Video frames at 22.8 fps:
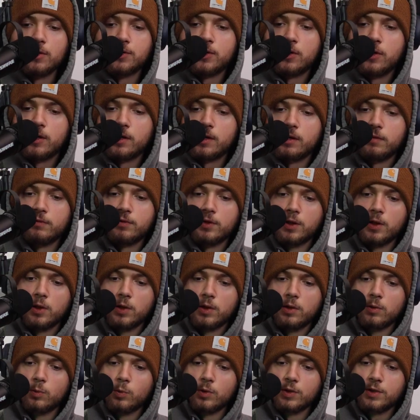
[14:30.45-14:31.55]

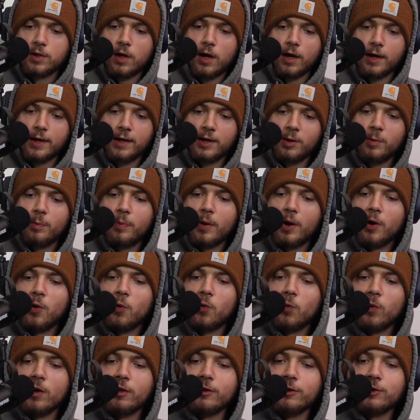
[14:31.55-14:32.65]
alternatively, we're talking
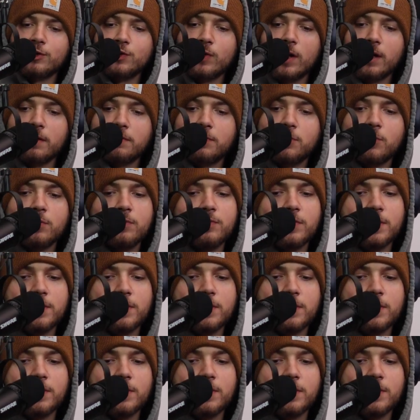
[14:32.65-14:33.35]
about when the drive-through